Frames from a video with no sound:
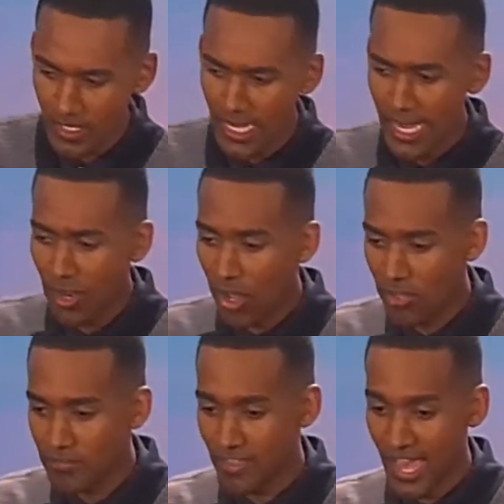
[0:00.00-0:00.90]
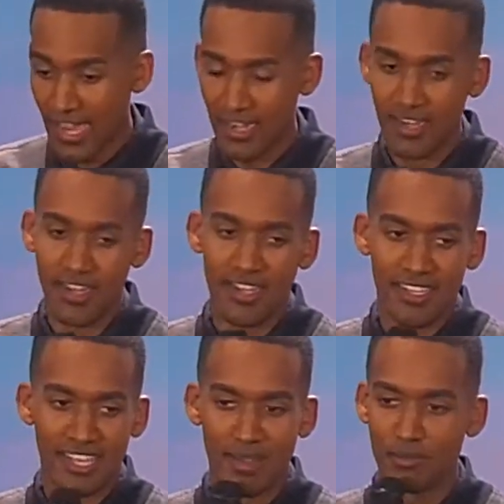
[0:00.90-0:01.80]
And all of that
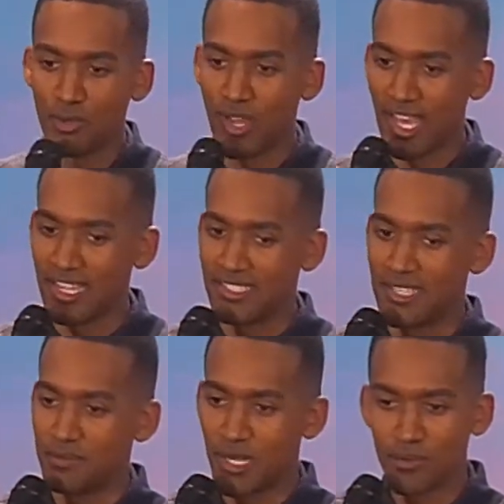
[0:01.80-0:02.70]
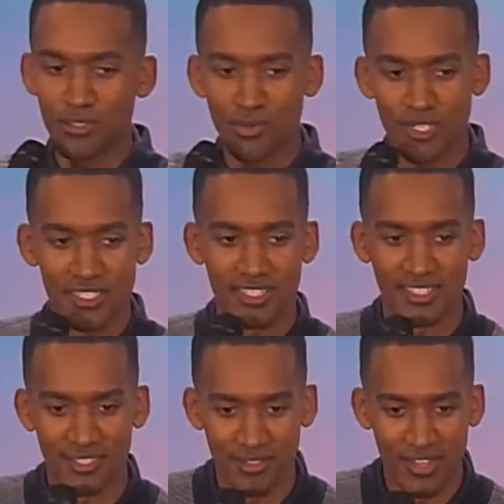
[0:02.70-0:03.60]
came to a head September
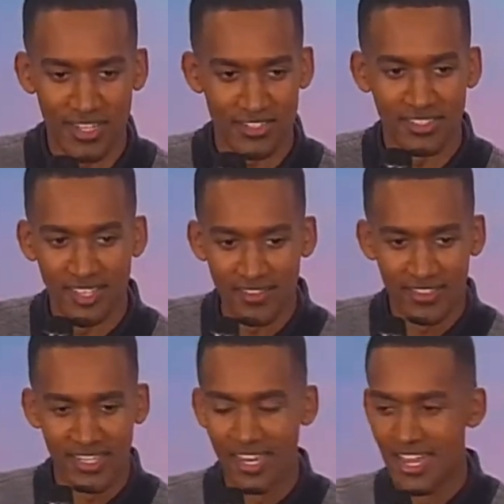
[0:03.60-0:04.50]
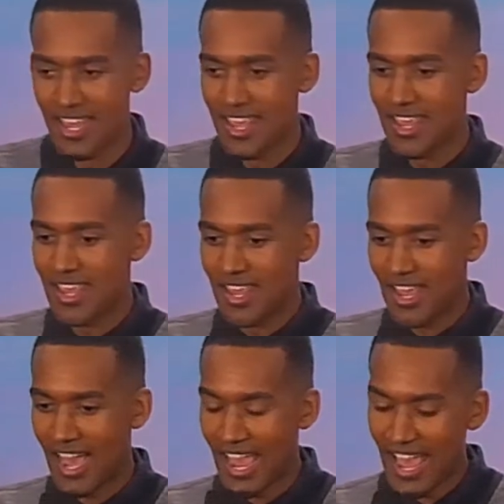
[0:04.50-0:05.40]
26, 2011.
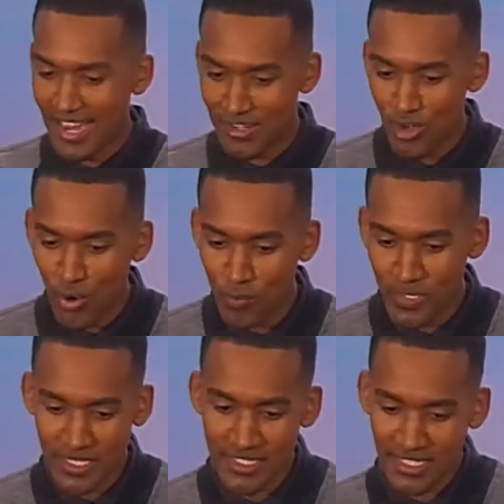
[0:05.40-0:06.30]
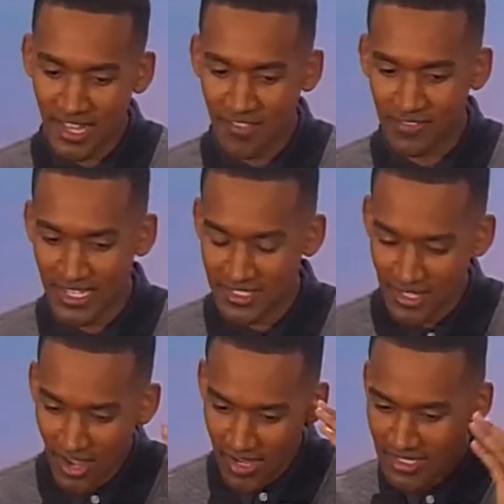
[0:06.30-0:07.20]
I had no peace left. I
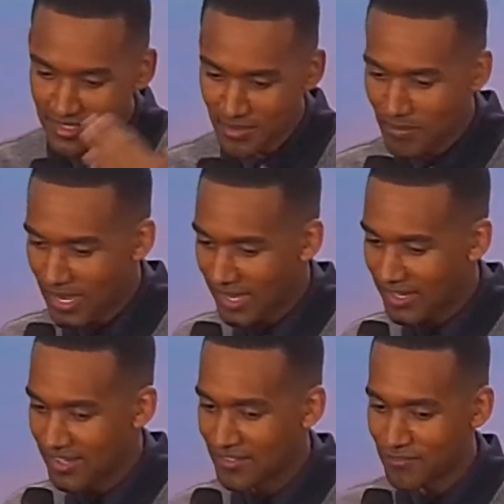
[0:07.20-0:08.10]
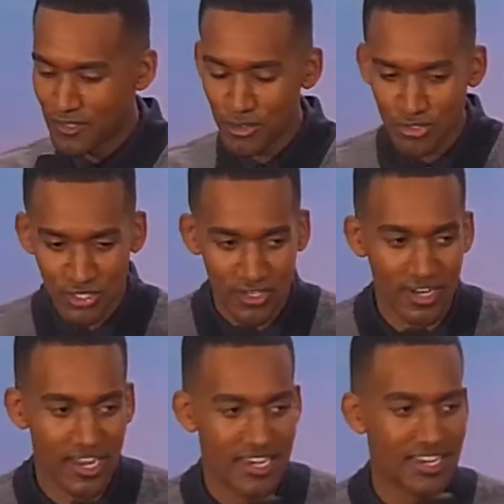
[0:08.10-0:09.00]
saw into my
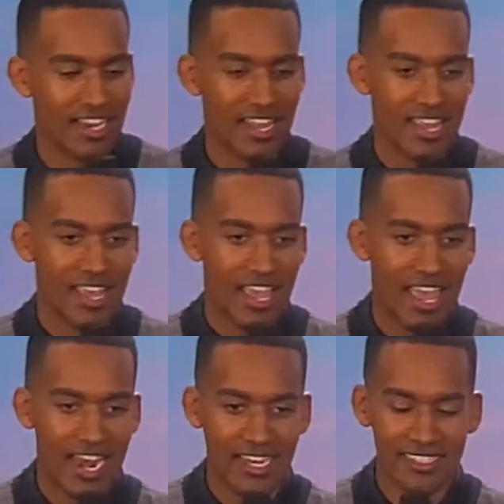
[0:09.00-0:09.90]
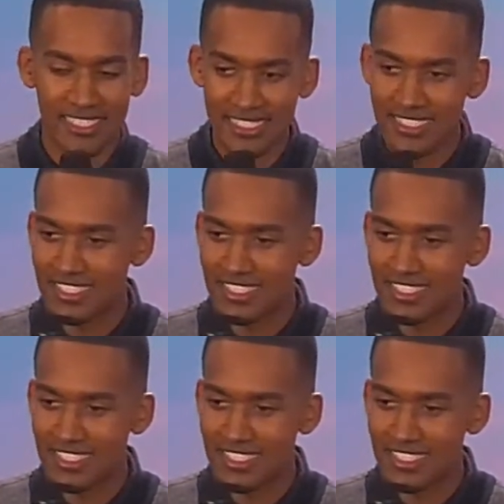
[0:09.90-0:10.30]
future, and I didn't